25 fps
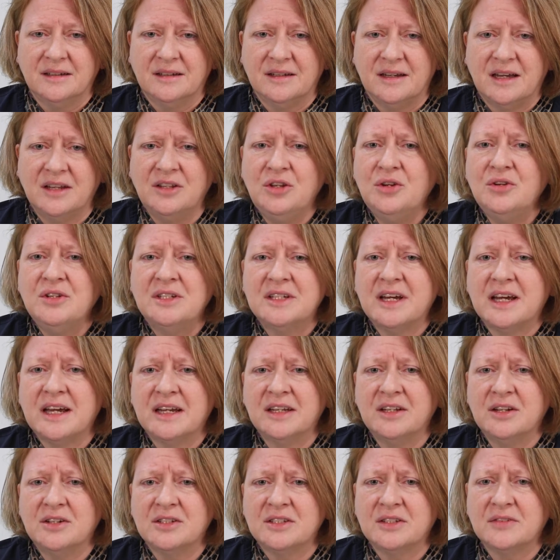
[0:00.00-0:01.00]
A new
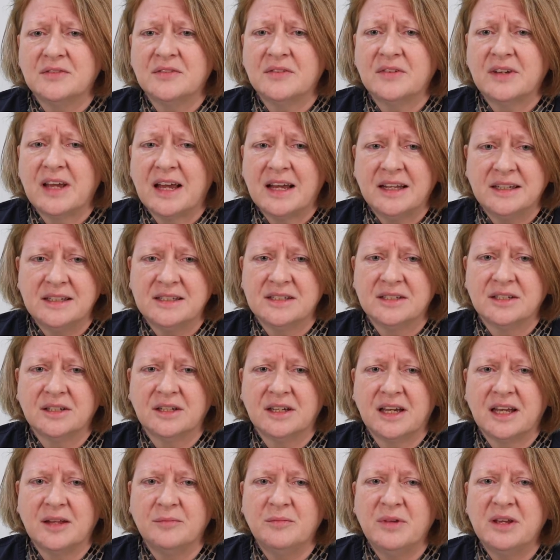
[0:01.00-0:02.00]
diagnosis of cancer
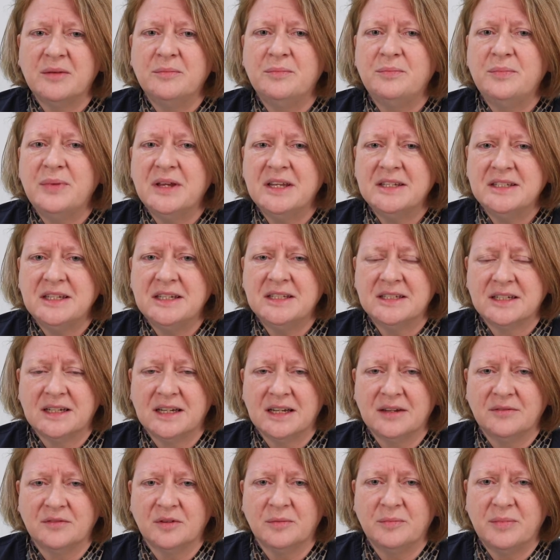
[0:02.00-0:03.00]
can be a busy
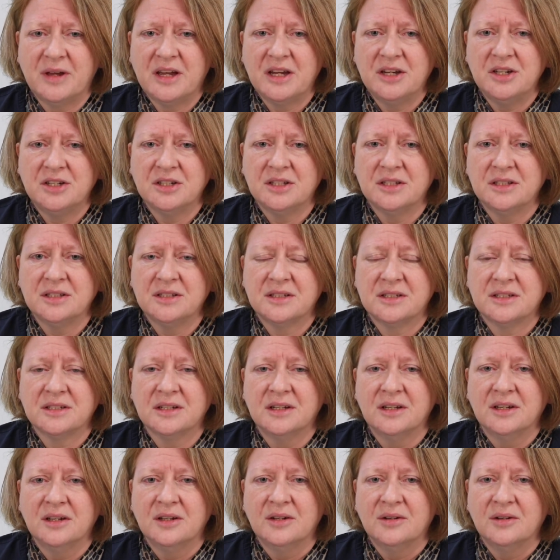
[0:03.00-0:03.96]
time for patients,